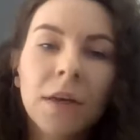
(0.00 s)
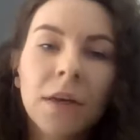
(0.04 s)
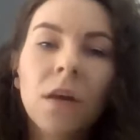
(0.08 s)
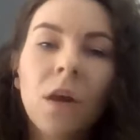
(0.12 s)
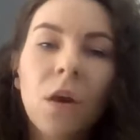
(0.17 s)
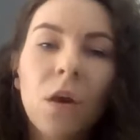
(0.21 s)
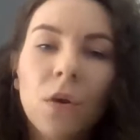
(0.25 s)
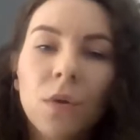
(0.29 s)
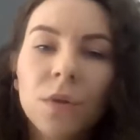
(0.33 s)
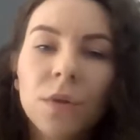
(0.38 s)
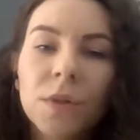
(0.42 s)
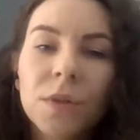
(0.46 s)

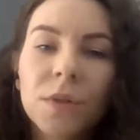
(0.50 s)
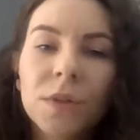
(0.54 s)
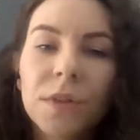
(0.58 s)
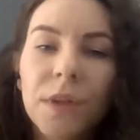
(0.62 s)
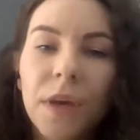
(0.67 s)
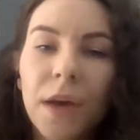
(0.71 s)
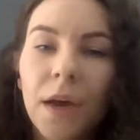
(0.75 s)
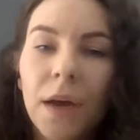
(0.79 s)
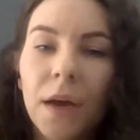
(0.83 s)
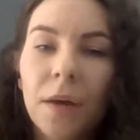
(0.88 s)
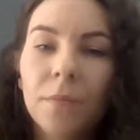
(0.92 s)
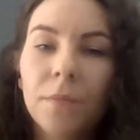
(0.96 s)
closed.
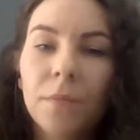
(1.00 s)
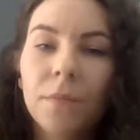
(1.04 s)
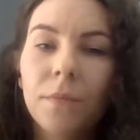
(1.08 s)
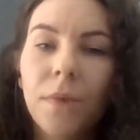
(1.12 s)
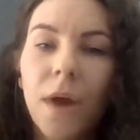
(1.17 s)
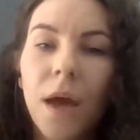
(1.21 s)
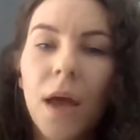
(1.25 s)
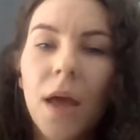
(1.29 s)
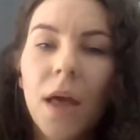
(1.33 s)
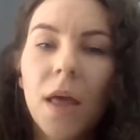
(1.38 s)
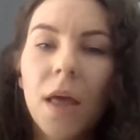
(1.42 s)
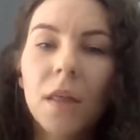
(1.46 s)

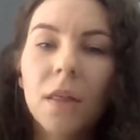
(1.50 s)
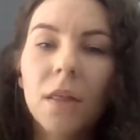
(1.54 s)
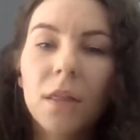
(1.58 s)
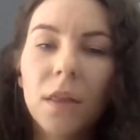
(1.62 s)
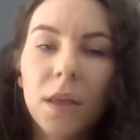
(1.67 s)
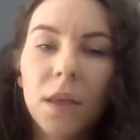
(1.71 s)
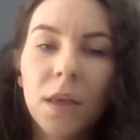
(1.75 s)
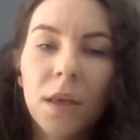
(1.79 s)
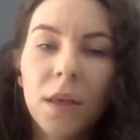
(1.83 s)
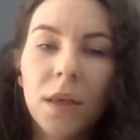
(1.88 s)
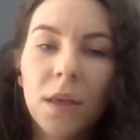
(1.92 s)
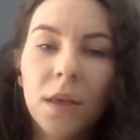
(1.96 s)

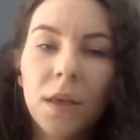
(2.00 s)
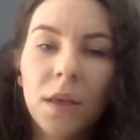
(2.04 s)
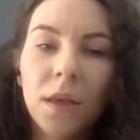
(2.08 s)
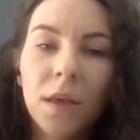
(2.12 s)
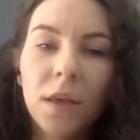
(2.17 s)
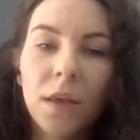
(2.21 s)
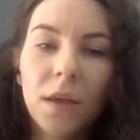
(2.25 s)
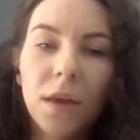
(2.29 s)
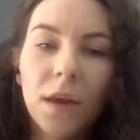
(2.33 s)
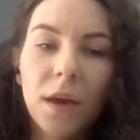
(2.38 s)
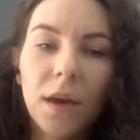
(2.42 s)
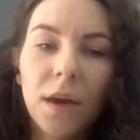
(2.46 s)
The
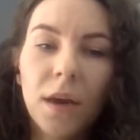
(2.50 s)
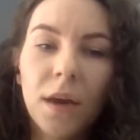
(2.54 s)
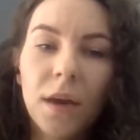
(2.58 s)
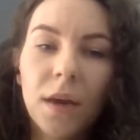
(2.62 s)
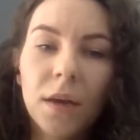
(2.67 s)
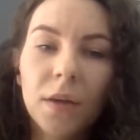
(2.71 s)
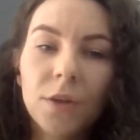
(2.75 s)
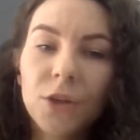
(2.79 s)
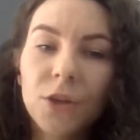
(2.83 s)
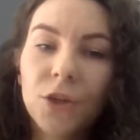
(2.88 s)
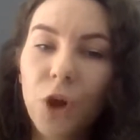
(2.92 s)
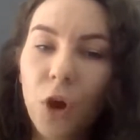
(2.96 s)

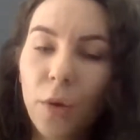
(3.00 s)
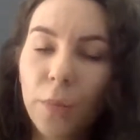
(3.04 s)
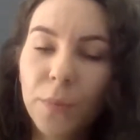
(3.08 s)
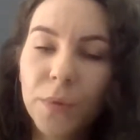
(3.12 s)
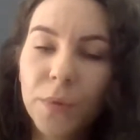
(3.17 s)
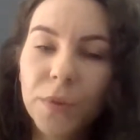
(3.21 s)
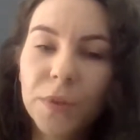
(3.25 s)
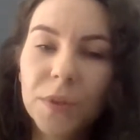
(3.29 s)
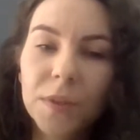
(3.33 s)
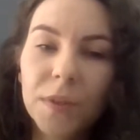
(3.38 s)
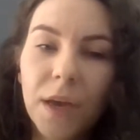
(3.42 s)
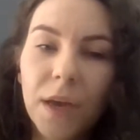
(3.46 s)

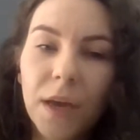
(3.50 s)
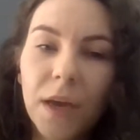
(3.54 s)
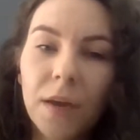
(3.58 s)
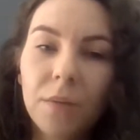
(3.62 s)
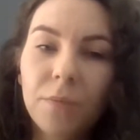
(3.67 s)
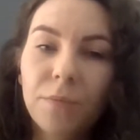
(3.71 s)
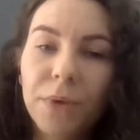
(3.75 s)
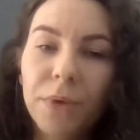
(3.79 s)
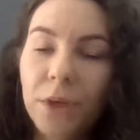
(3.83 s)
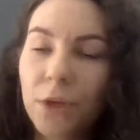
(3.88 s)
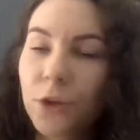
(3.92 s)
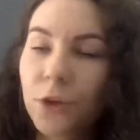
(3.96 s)
shops,
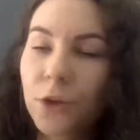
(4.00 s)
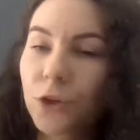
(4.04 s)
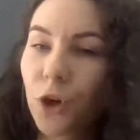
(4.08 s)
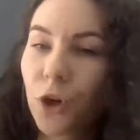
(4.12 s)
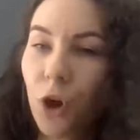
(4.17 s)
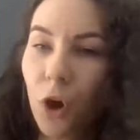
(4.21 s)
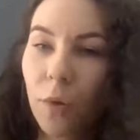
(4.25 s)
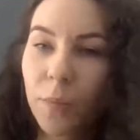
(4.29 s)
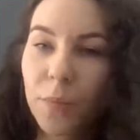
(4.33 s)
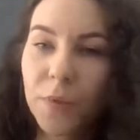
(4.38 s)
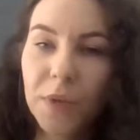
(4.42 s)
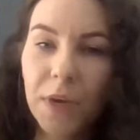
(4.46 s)
big
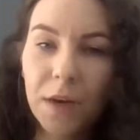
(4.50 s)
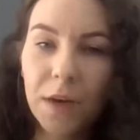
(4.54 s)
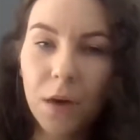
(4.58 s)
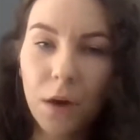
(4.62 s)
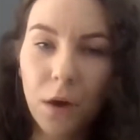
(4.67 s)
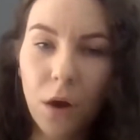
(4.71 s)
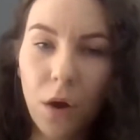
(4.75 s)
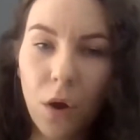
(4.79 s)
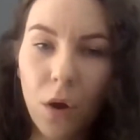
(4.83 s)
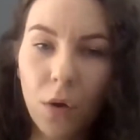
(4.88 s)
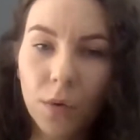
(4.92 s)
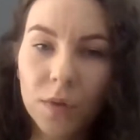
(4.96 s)
shops are
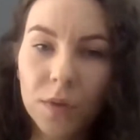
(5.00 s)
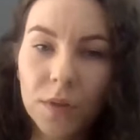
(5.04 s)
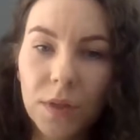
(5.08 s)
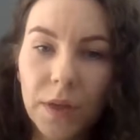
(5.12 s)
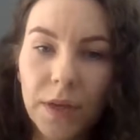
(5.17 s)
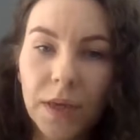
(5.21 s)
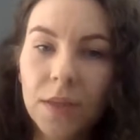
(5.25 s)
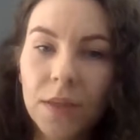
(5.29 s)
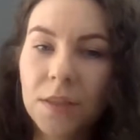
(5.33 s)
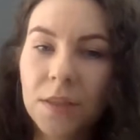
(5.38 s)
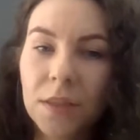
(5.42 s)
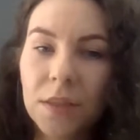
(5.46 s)
closed,
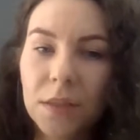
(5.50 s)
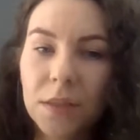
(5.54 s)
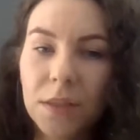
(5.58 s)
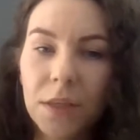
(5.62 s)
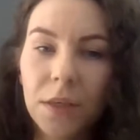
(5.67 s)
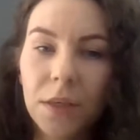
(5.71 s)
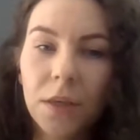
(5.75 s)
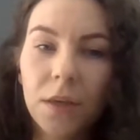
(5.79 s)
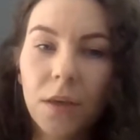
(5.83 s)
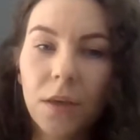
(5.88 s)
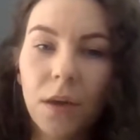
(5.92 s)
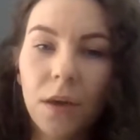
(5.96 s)
like
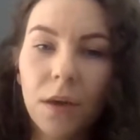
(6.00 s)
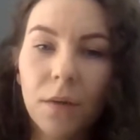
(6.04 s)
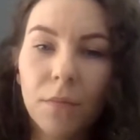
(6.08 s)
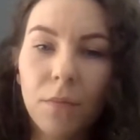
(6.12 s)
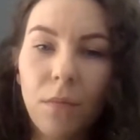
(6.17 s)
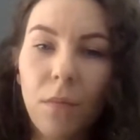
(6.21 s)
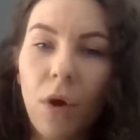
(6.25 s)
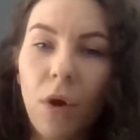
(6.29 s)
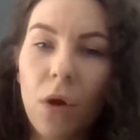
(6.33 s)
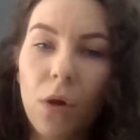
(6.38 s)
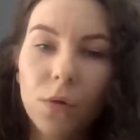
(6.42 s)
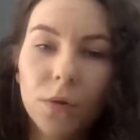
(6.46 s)
city
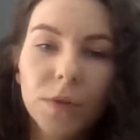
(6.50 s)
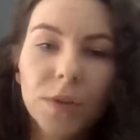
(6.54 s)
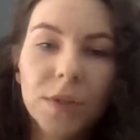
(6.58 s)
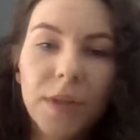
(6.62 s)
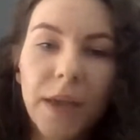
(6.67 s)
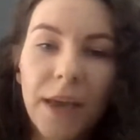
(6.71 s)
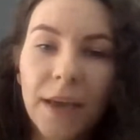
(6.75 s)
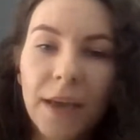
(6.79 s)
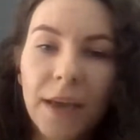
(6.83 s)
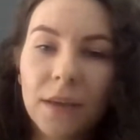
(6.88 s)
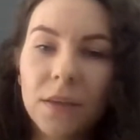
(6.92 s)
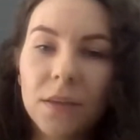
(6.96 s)
malls
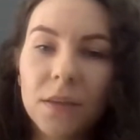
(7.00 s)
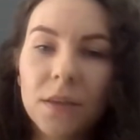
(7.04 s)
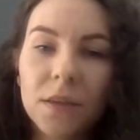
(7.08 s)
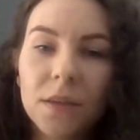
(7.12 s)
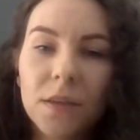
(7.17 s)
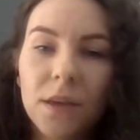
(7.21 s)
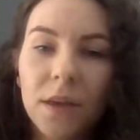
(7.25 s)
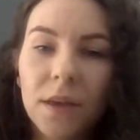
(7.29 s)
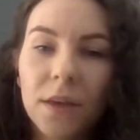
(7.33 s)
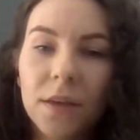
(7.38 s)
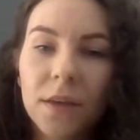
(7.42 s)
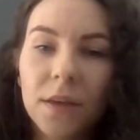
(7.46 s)
and
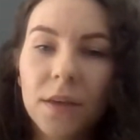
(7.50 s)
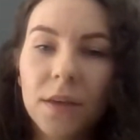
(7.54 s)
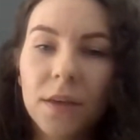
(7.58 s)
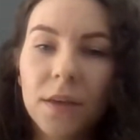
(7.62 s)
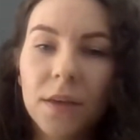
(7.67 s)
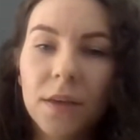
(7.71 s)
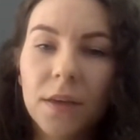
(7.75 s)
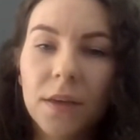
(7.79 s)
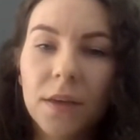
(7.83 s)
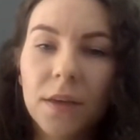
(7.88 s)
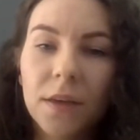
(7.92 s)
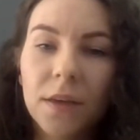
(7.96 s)

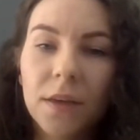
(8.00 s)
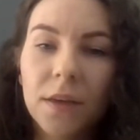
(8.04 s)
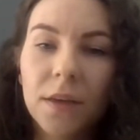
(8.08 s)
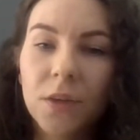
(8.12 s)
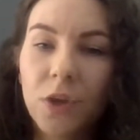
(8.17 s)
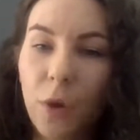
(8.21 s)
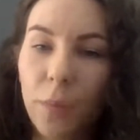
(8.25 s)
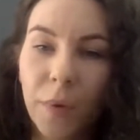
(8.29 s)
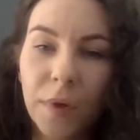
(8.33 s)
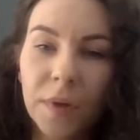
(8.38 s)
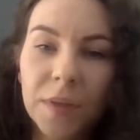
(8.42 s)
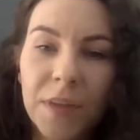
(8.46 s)

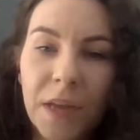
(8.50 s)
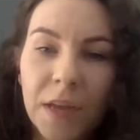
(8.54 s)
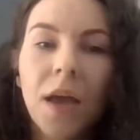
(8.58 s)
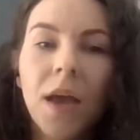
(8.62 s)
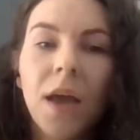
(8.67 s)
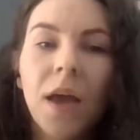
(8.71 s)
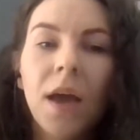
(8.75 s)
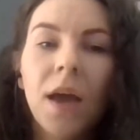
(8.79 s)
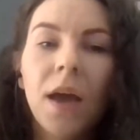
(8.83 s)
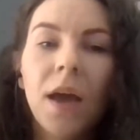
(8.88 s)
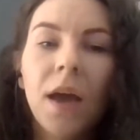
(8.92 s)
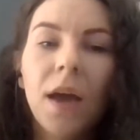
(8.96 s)
shopping
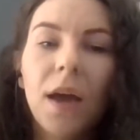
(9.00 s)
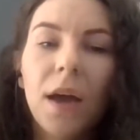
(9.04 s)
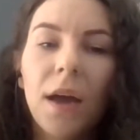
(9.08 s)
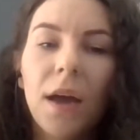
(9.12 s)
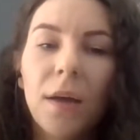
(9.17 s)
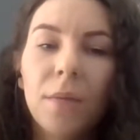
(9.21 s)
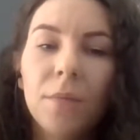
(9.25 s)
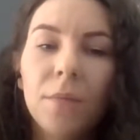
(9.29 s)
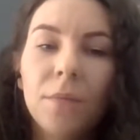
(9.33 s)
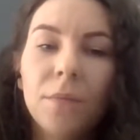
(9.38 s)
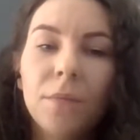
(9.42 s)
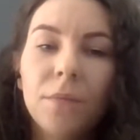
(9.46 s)
centers.
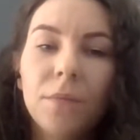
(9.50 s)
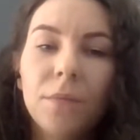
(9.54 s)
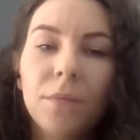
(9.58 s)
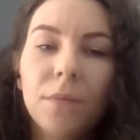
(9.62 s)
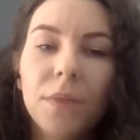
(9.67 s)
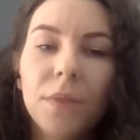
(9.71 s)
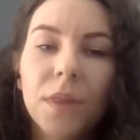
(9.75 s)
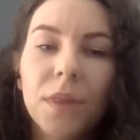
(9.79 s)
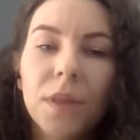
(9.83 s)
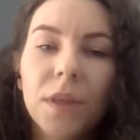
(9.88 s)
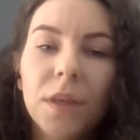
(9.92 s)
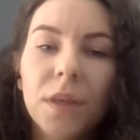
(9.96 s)

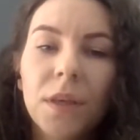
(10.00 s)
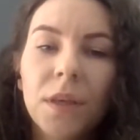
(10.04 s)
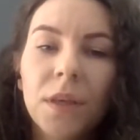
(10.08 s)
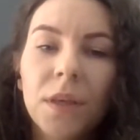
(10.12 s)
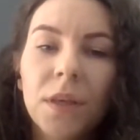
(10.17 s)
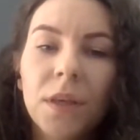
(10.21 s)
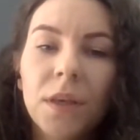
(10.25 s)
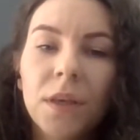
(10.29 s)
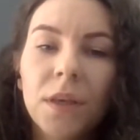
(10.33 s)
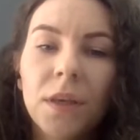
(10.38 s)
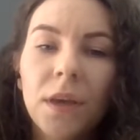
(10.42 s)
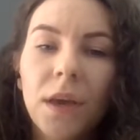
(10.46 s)
There
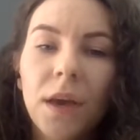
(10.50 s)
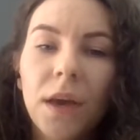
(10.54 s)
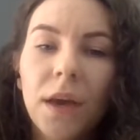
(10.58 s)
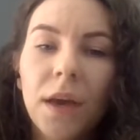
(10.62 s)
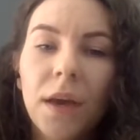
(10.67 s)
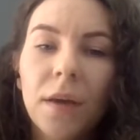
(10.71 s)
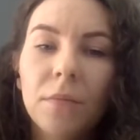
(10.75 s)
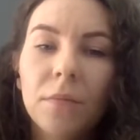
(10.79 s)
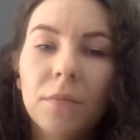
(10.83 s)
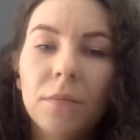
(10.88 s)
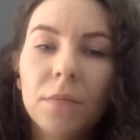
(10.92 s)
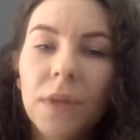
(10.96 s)

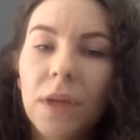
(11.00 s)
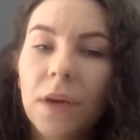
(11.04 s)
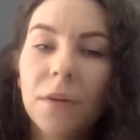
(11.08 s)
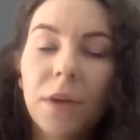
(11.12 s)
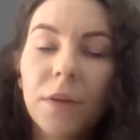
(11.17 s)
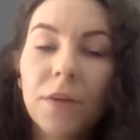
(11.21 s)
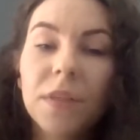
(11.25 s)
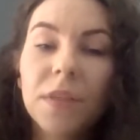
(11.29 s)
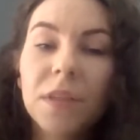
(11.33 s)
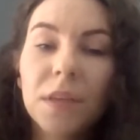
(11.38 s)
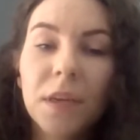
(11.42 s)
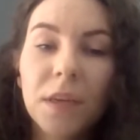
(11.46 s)

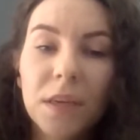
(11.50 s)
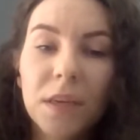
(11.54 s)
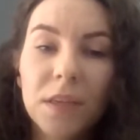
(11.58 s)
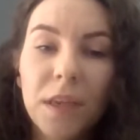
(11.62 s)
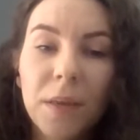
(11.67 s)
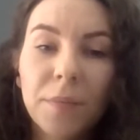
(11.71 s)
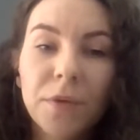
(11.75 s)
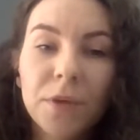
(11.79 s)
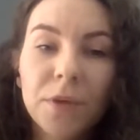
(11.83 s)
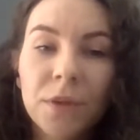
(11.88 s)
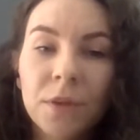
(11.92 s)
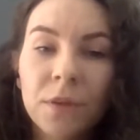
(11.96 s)
is an
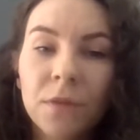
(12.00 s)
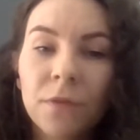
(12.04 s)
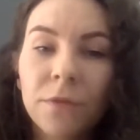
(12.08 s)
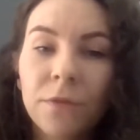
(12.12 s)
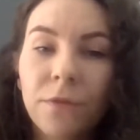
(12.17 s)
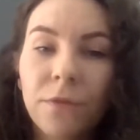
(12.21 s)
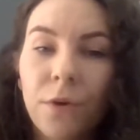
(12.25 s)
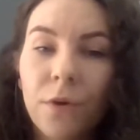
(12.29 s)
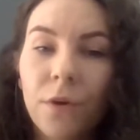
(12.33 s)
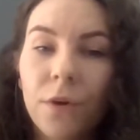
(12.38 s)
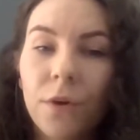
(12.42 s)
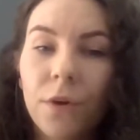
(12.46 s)
exception
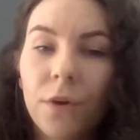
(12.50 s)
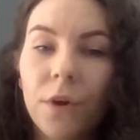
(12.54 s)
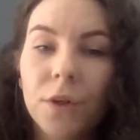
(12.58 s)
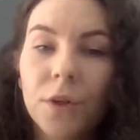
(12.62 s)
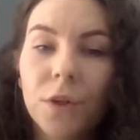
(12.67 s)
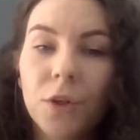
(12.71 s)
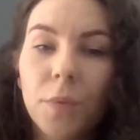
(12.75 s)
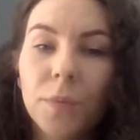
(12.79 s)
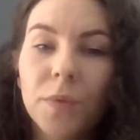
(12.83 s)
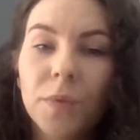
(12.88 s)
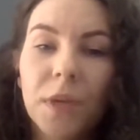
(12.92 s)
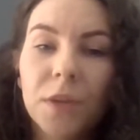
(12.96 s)
for
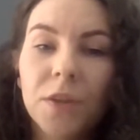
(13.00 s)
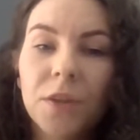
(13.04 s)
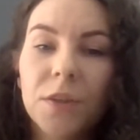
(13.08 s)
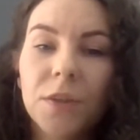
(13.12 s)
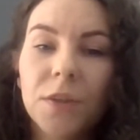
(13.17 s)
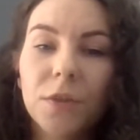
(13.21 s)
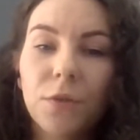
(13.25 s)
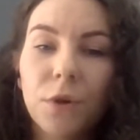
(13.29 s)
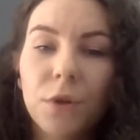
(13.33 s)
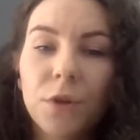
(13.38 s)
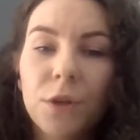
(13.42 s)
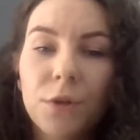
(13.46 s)
shops such as
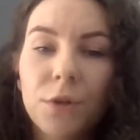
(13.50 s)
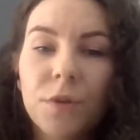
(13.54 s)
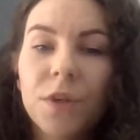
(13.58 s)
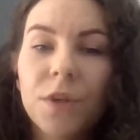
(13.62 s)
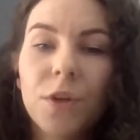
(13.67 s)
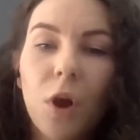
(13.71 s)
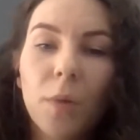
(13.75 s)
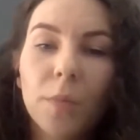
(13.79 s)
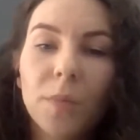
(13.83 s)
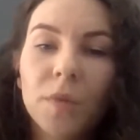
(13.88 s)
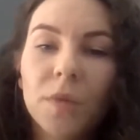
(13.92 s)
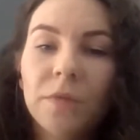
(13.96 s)
grocery
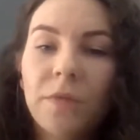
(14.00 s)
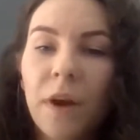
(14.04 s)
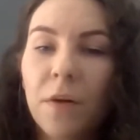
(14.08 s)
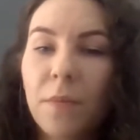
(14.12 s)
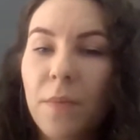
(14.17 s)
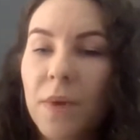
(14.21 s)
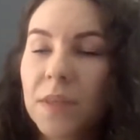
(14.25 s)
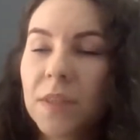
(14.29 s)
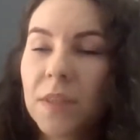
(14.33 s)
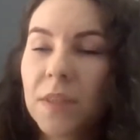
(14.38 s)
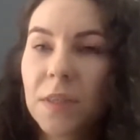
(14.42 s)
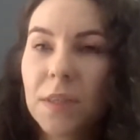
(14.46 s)
shops,
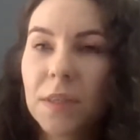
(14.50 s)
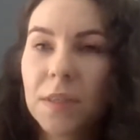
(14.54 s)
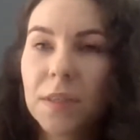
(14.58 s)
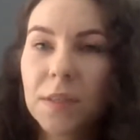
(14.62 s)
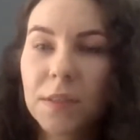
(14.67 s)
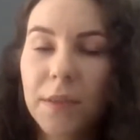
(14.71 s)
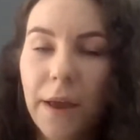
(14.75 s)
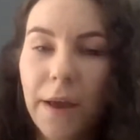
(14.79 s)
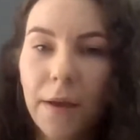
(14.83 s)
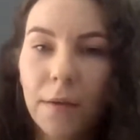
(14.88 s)
pharmacies,